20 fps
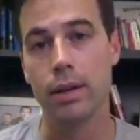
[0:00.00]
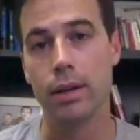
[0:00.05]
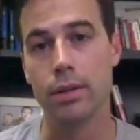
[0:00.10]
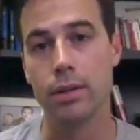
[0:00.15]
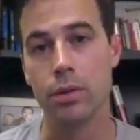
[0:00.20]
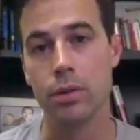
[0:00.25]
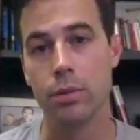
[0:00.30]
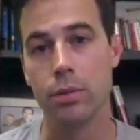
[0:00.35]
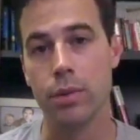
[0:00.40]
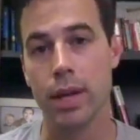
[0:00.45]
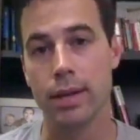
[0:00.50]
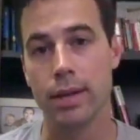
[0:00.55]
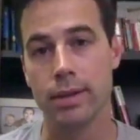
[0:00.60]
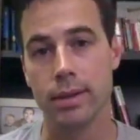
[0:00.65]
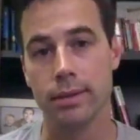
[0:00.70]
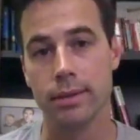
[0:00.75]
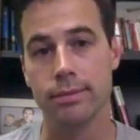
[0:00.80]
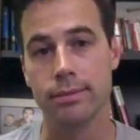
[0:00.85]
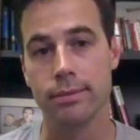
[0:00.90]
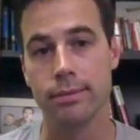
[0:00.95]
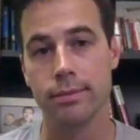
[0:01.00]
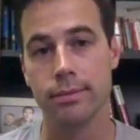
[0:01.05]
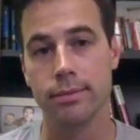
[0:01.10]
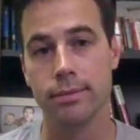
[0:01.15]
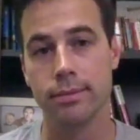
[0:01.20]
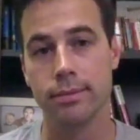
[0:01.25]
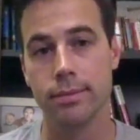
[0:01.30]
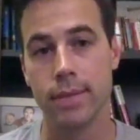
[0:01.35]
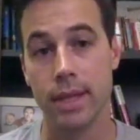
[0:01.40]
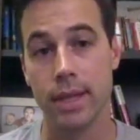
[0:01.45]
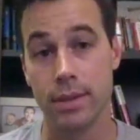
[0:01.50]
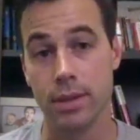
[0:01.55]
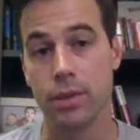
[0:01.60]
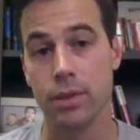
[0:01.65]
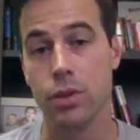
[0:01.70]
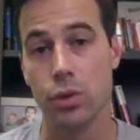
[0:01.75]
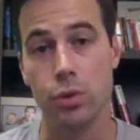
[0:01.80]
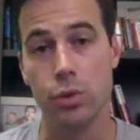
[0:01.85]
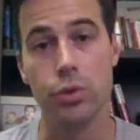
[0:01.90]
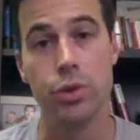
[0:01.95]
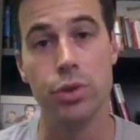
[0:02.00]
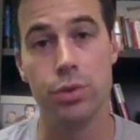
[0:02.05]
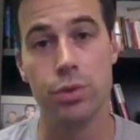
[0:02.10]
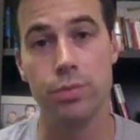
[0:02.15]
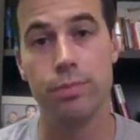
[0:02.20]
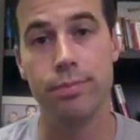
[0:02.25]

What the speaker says: So that's a huge